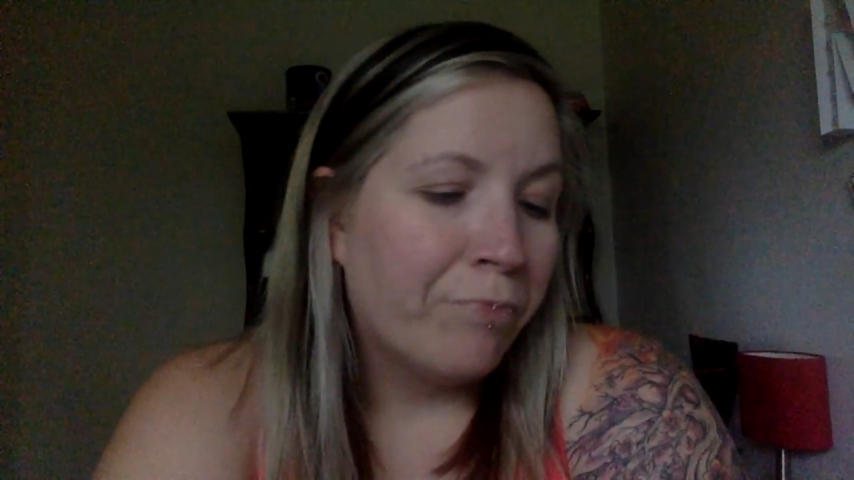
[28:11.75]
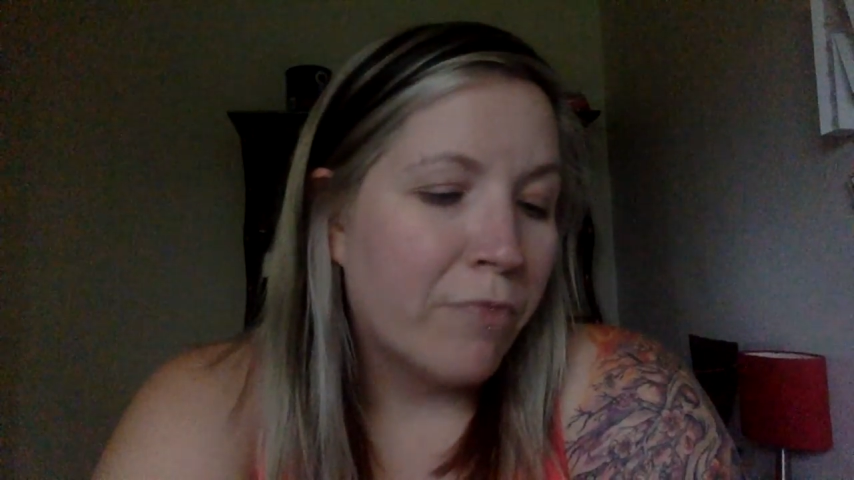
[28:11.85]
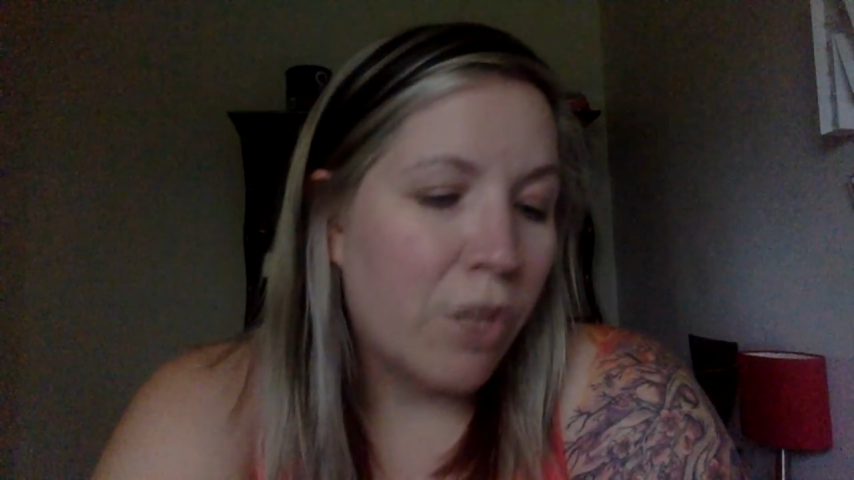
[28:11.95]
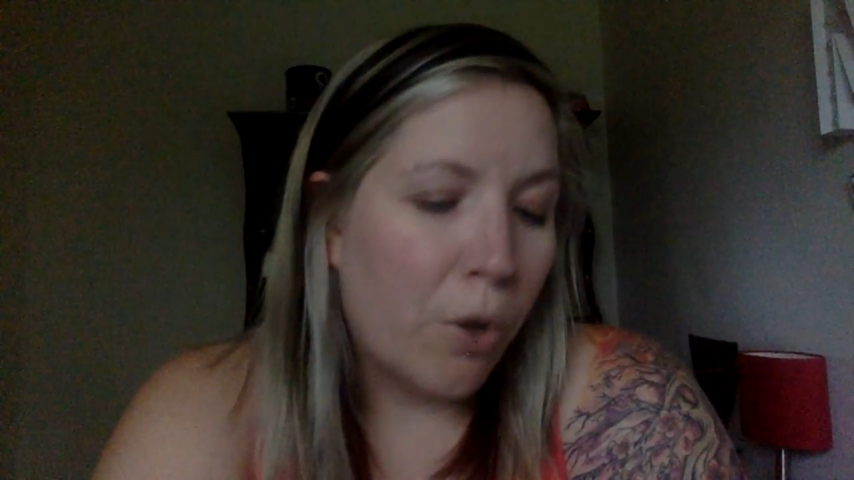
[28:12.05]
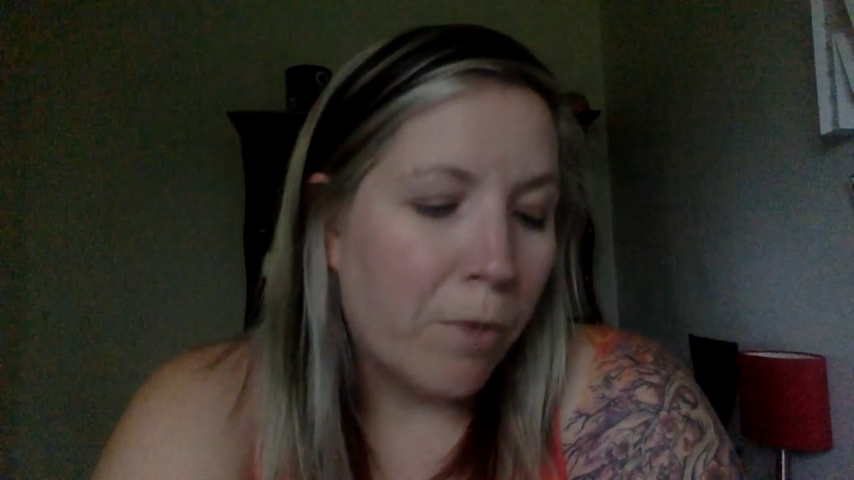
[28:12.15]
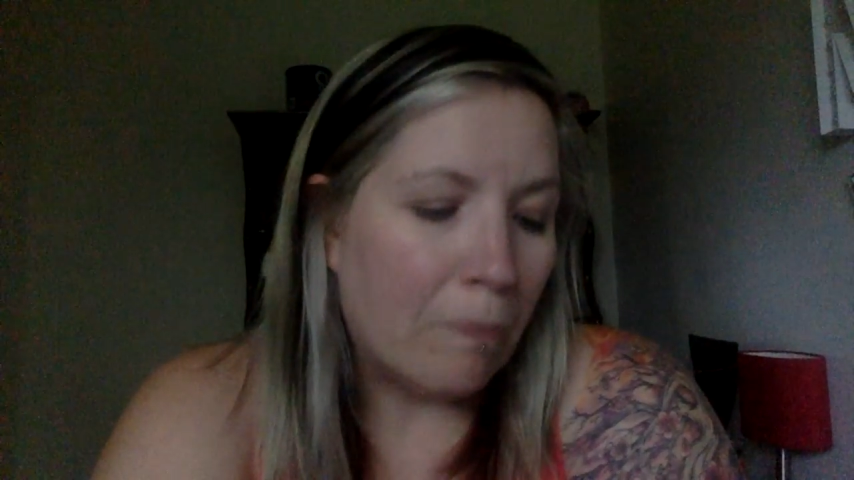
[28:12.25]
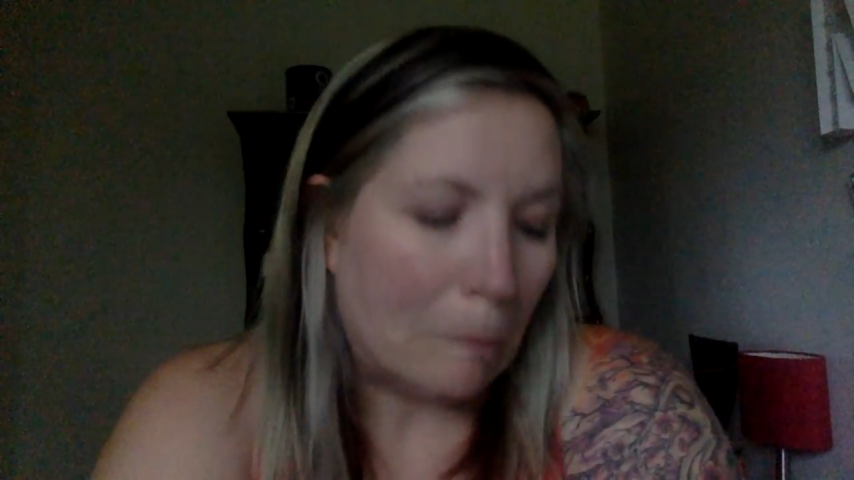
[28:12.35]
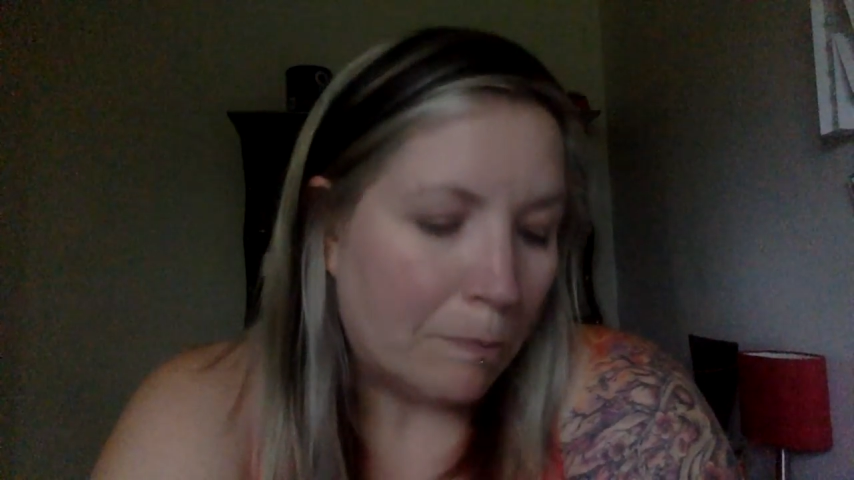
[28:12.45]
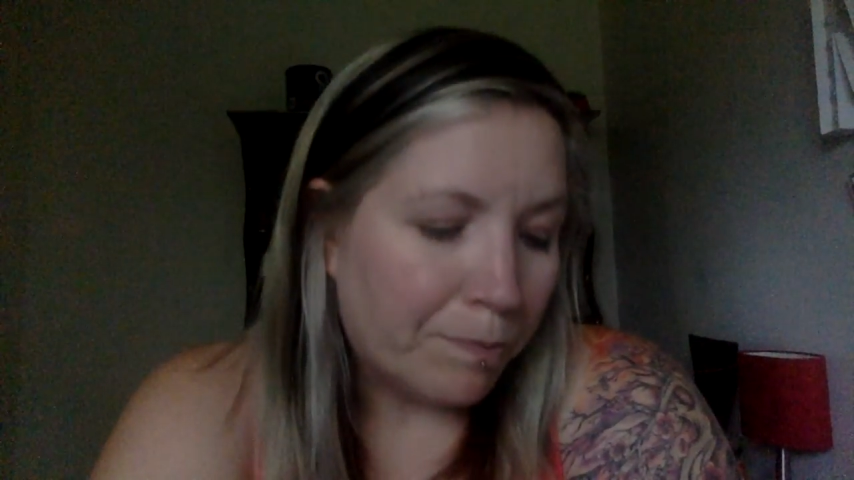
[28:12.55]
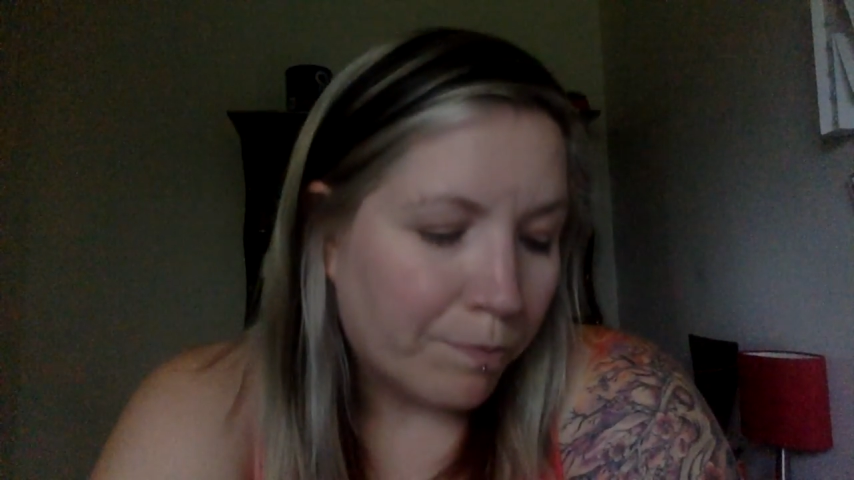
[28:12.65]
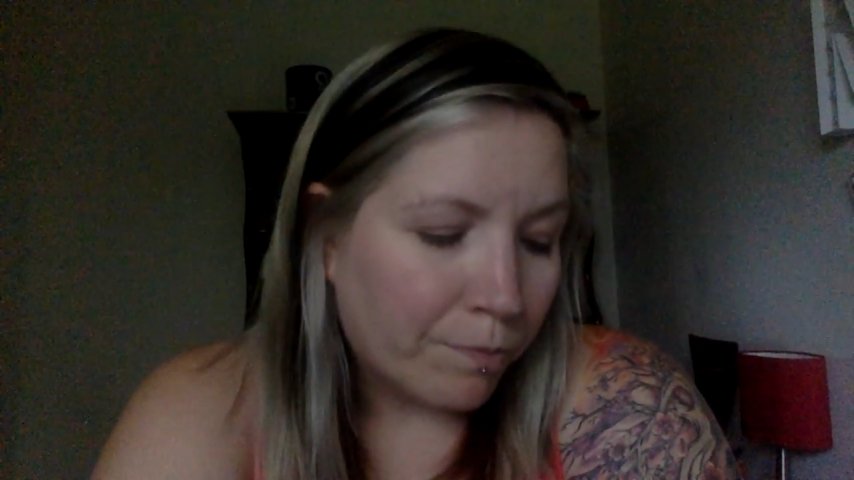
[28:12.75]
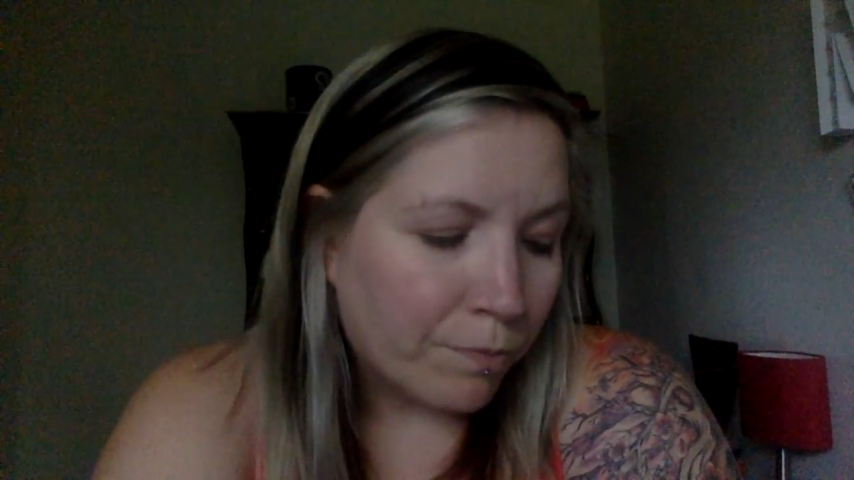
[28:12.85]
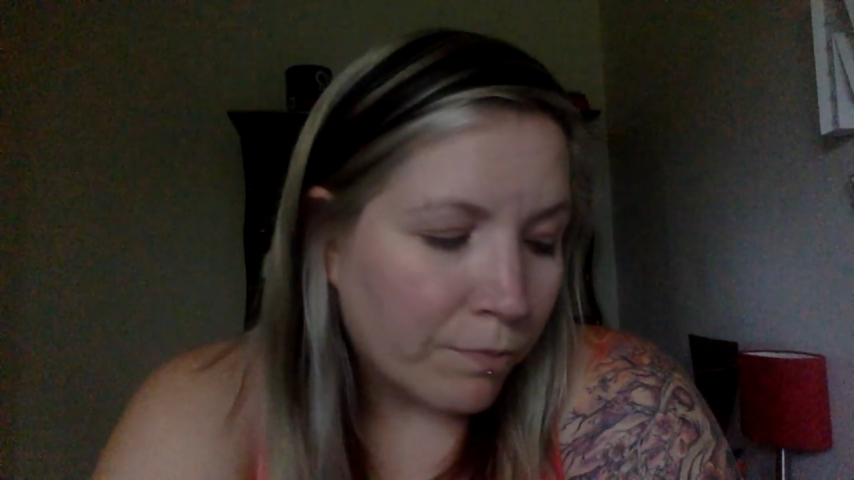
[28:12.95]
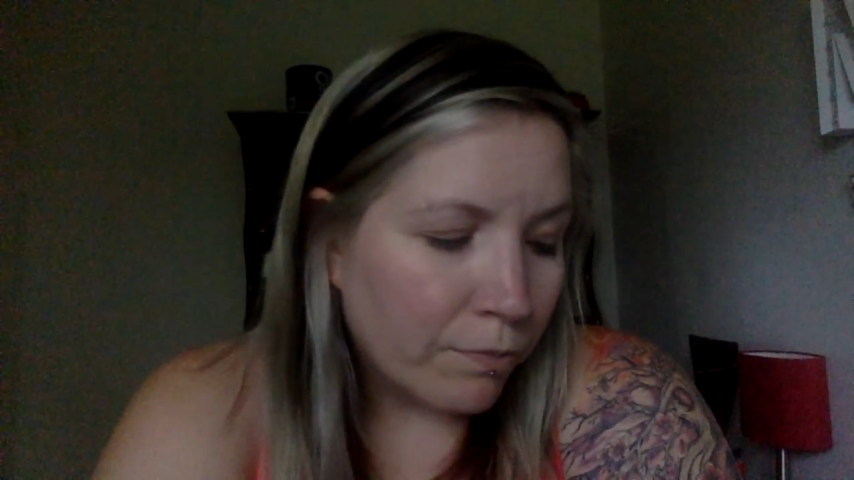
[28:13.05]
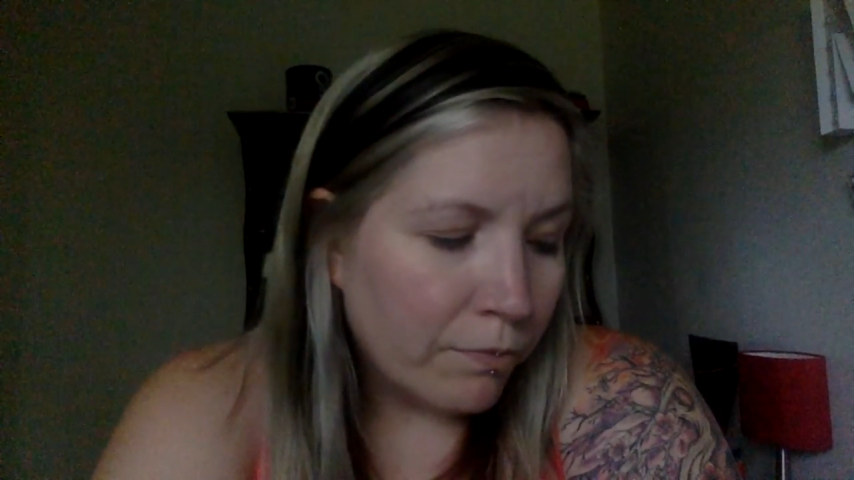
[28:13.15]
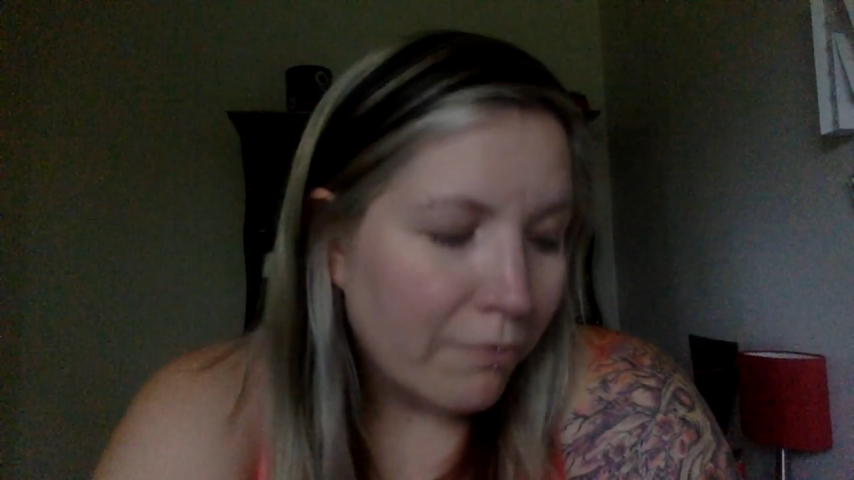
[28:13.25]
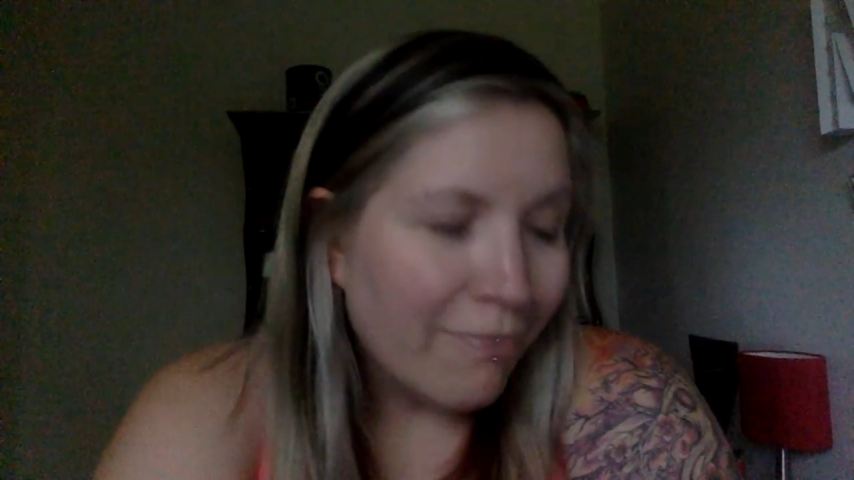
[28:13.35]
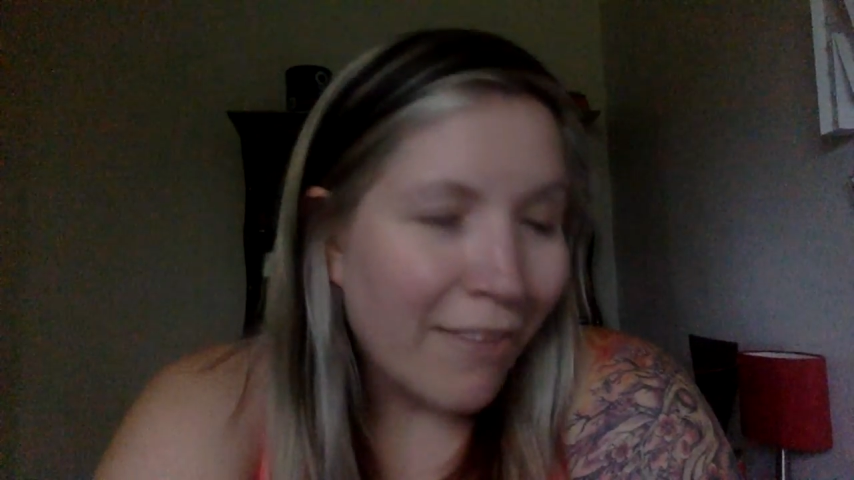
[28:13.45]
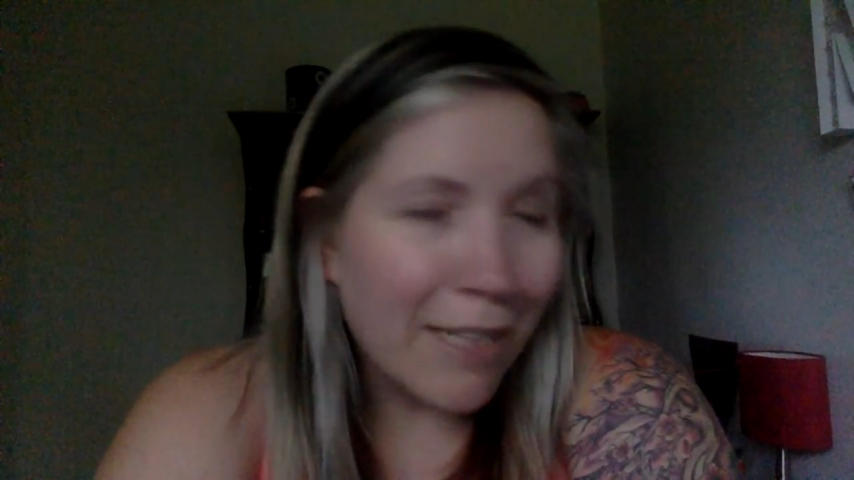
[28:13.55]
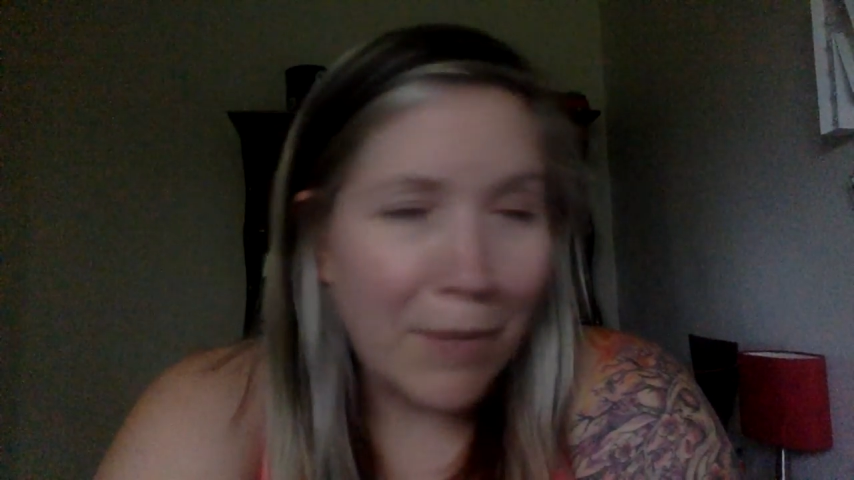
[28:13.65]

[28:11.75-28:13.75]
So that's